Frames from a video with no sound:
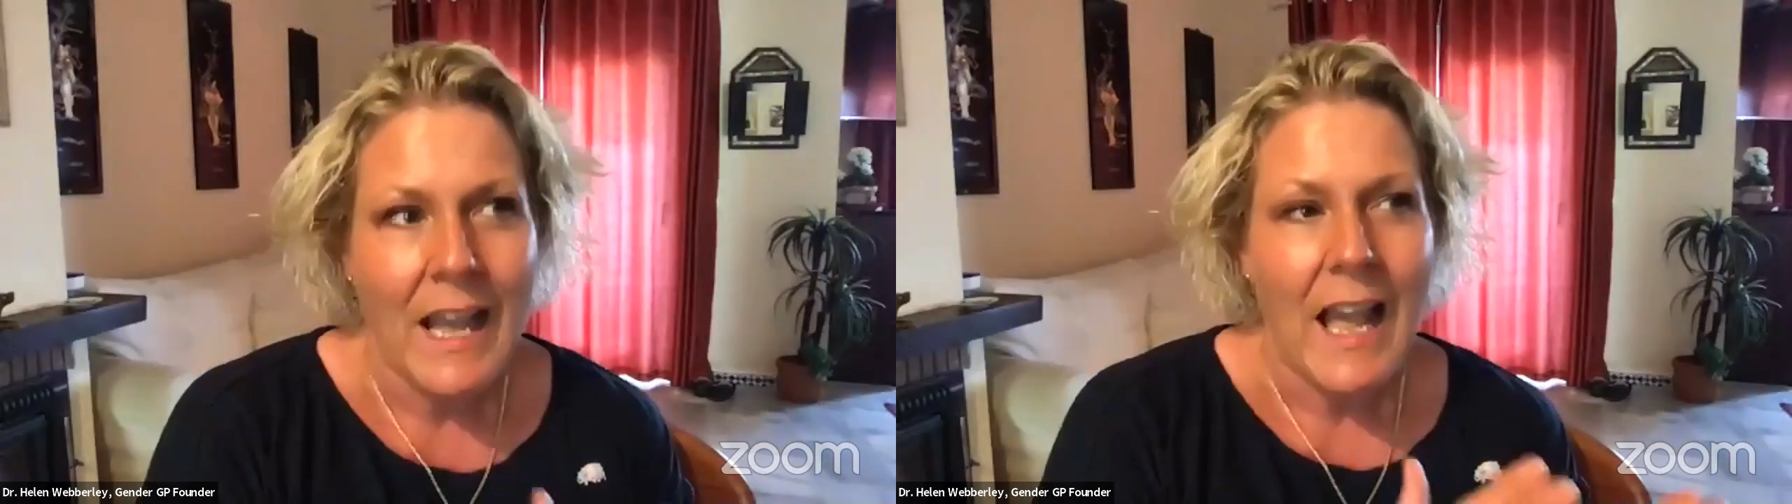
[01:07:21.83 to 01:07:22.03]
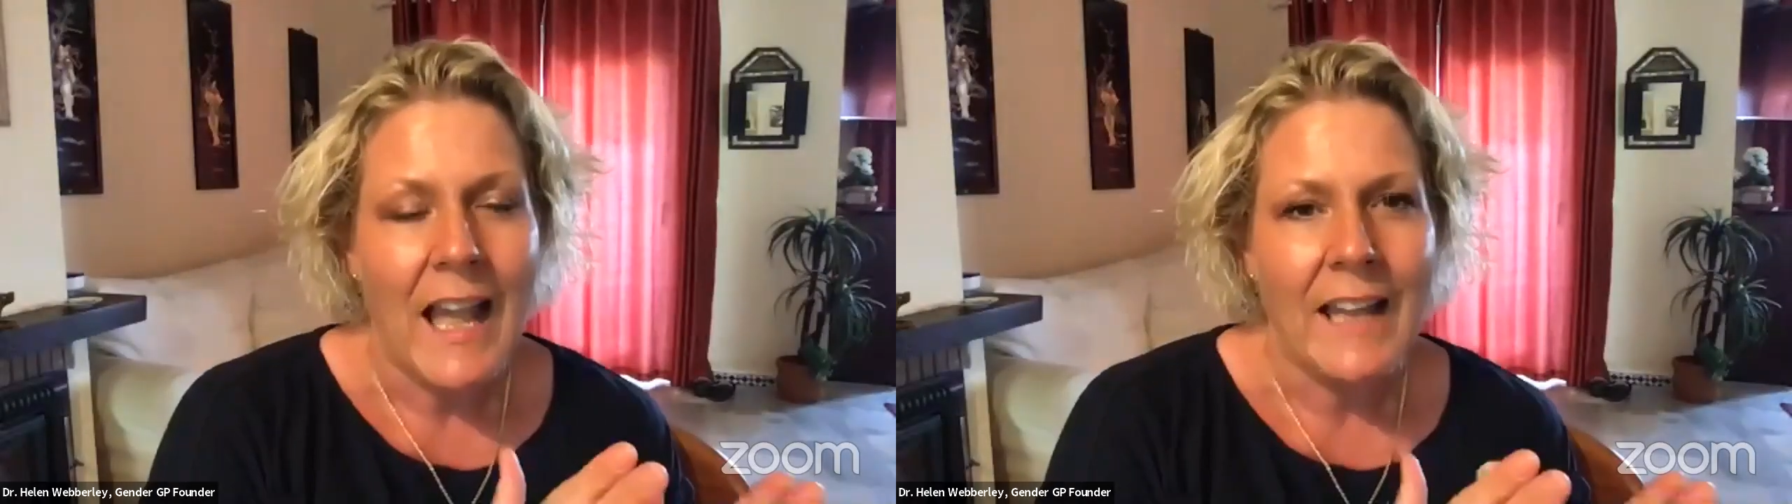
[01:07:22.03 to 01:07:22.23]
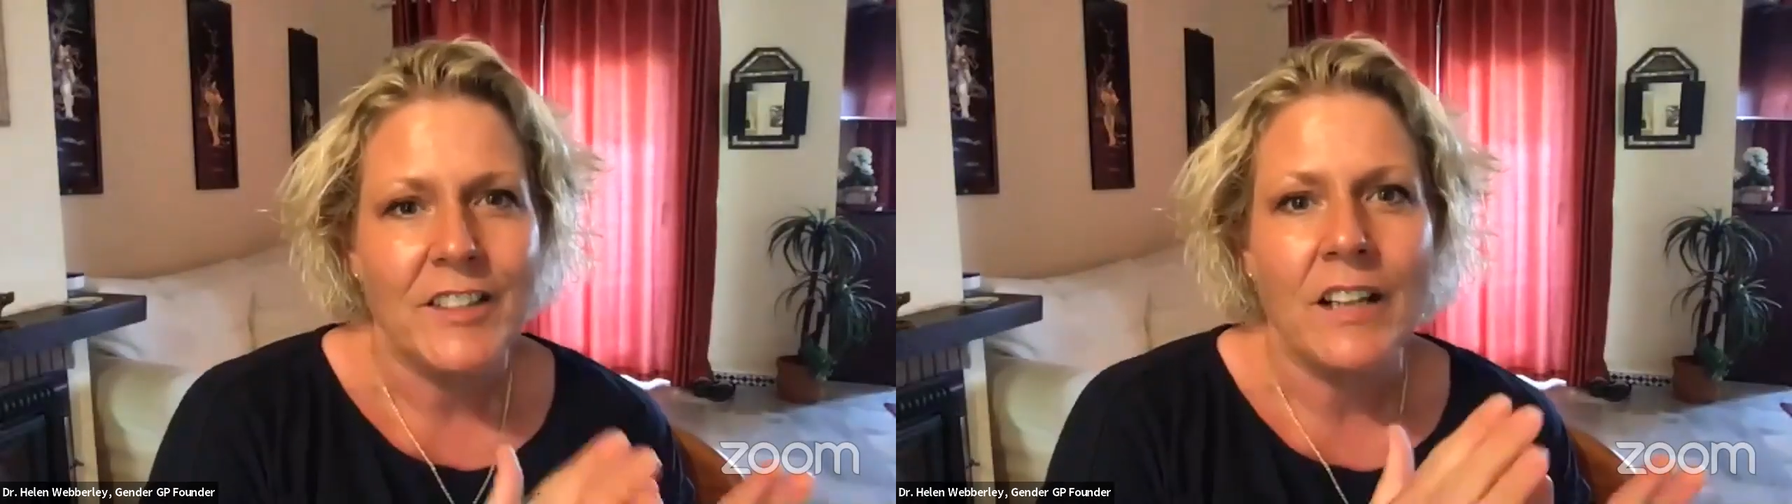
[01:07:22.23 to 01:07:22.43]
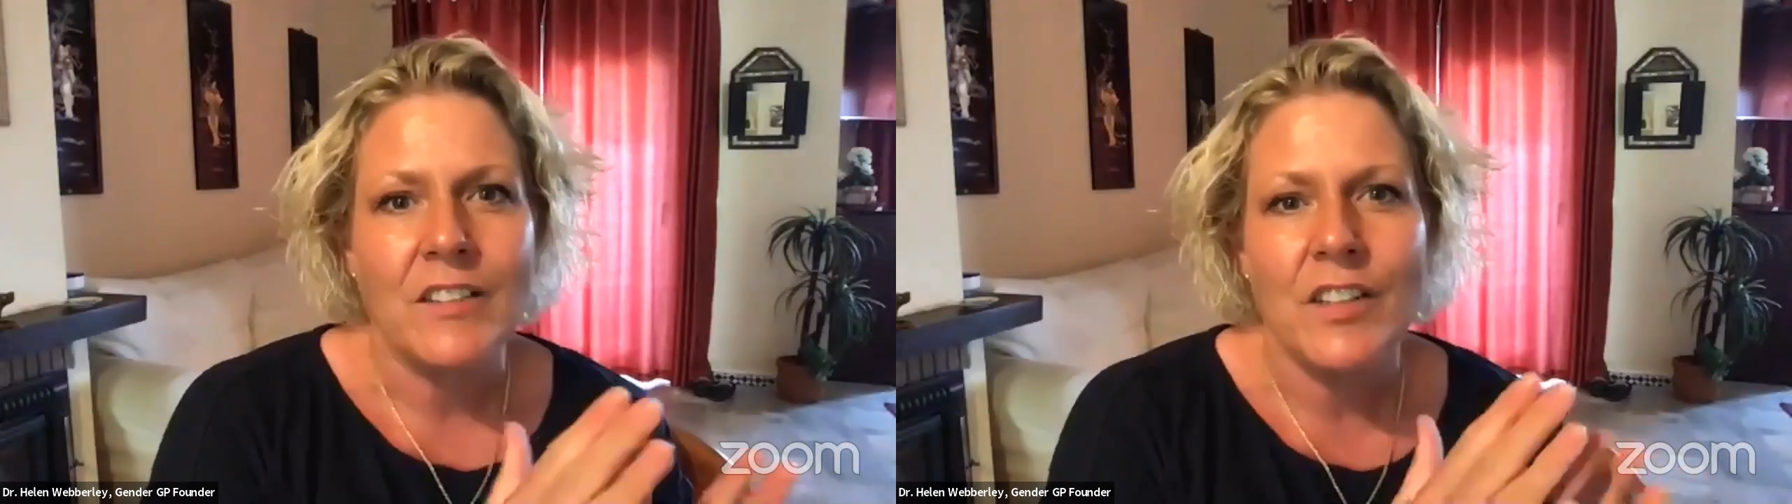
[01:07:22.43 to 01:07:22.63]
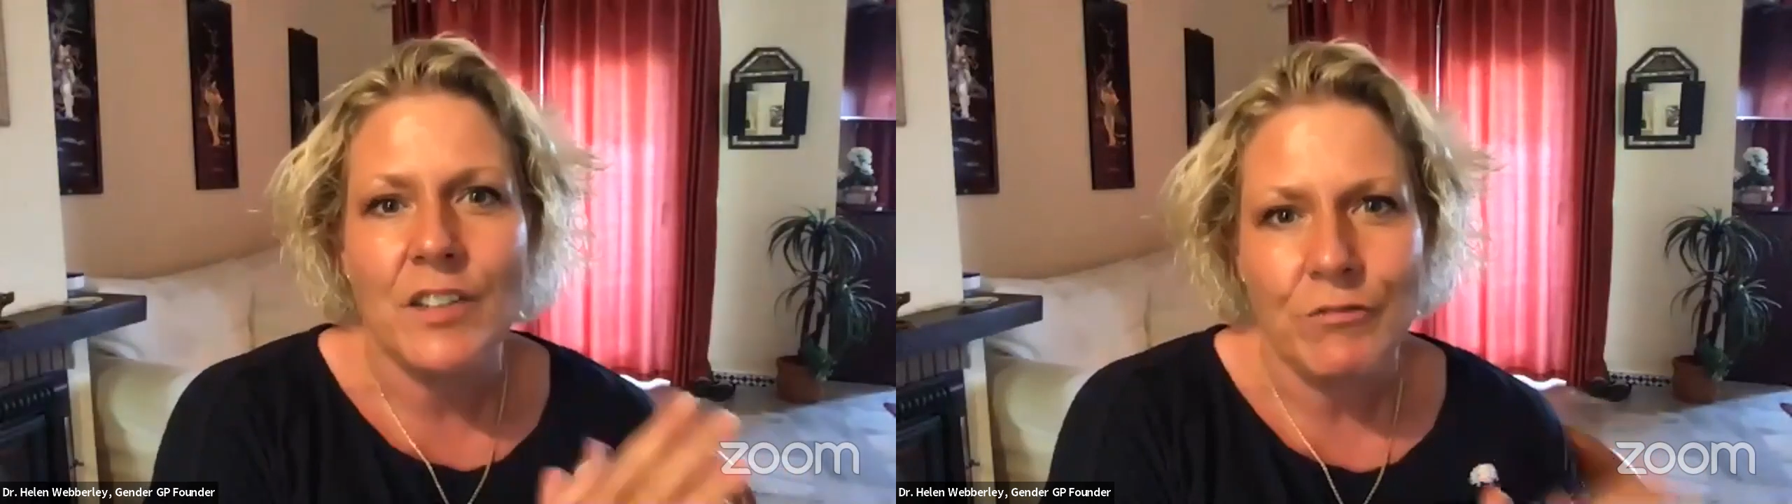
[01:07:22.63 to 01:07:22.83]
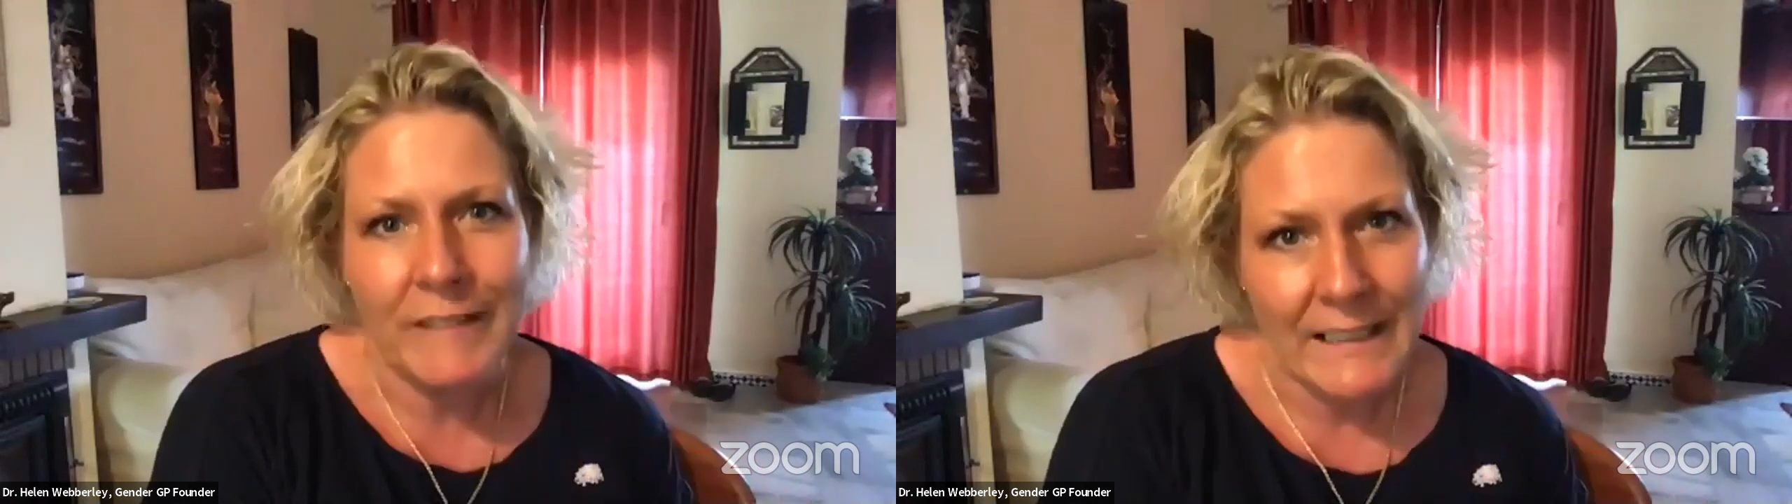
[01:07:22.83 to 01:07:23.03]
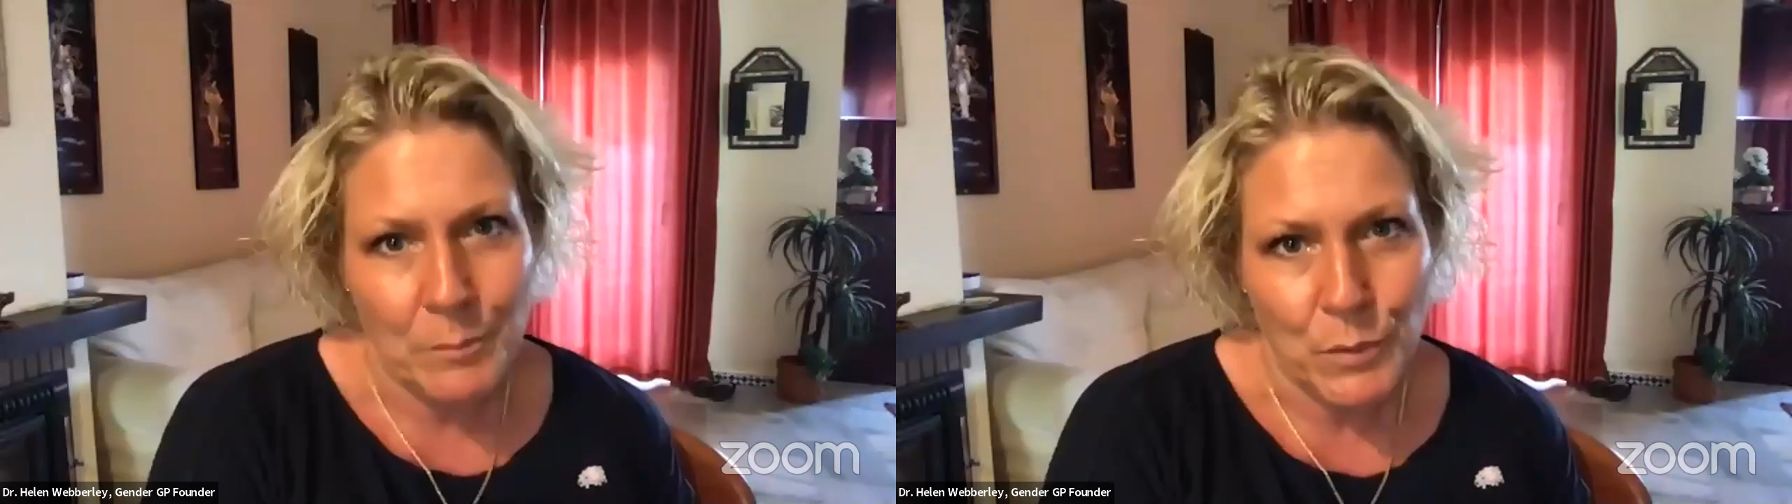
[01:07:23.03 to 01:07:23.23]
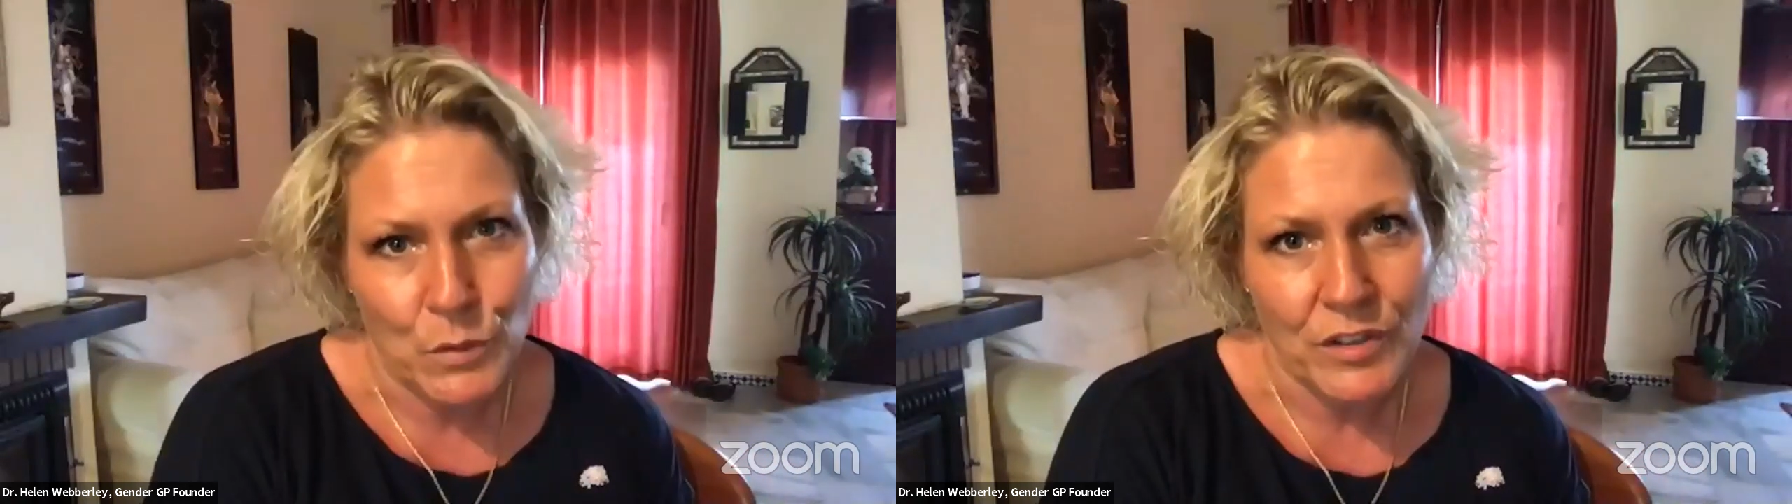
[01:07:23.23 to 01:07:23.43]
And youngsters are really
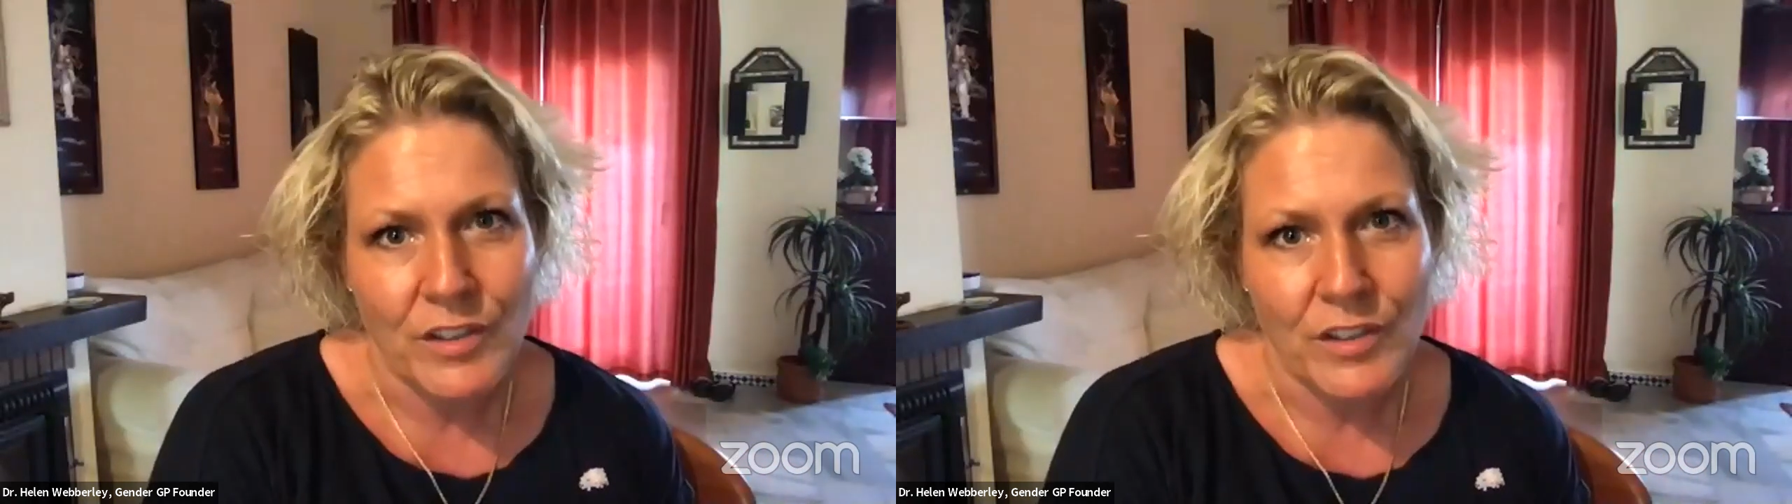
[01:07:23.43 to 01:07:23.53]
important.